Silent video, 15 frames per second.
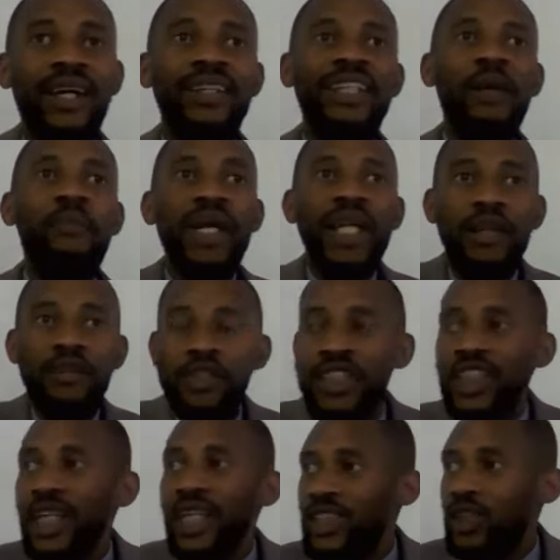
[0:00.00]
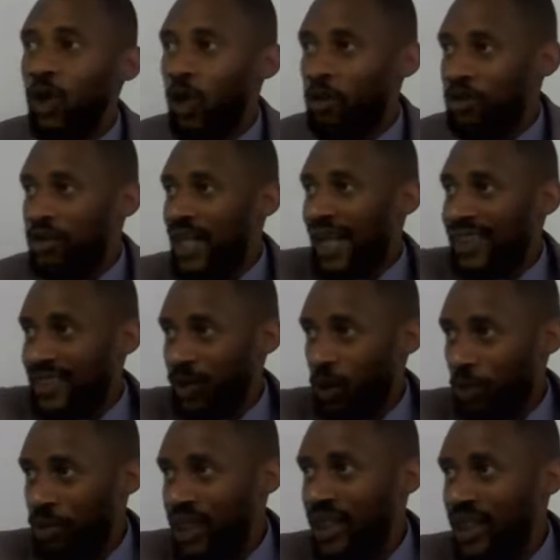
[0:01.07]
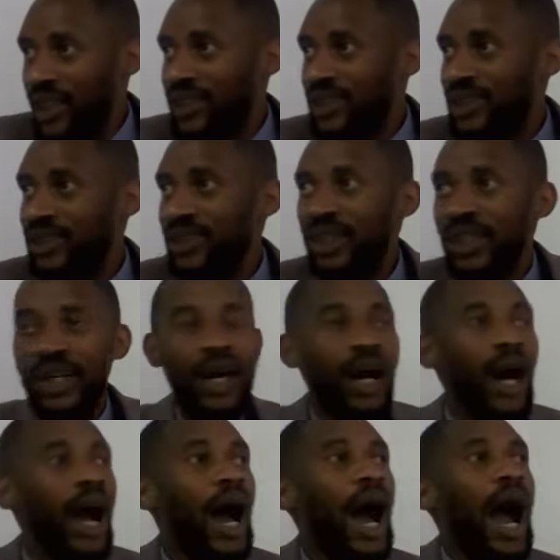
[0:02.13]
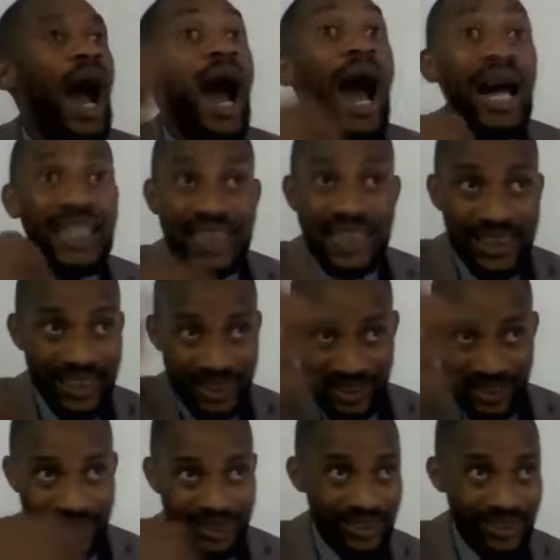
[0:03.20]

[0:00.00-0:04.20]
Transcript: the beneficiaries of that obedience are us.